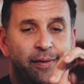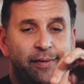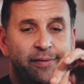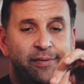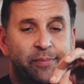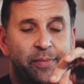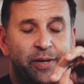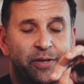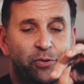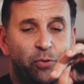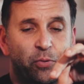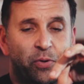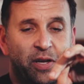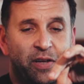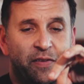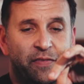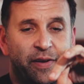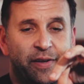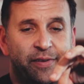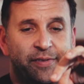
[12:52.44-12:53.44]
This is me
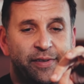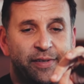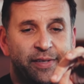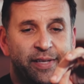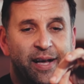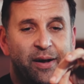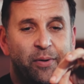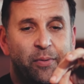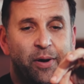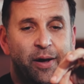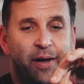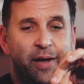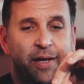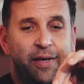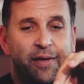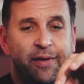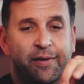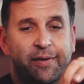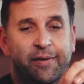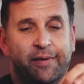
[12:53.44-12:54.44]
talking facing that
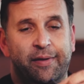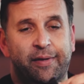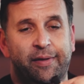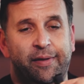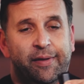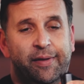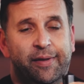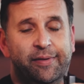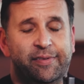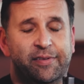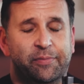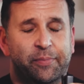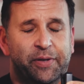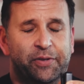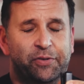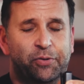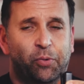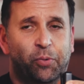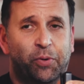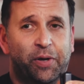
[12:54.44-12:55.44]
way. This is
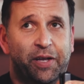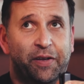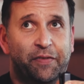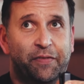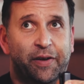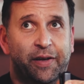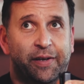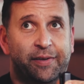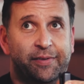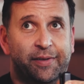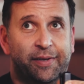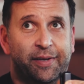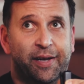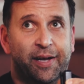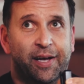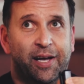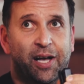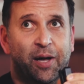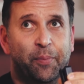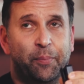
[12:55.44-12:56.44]
me talking facing
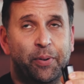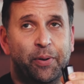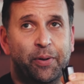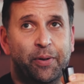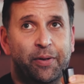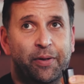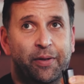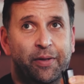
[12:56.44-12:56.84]
up.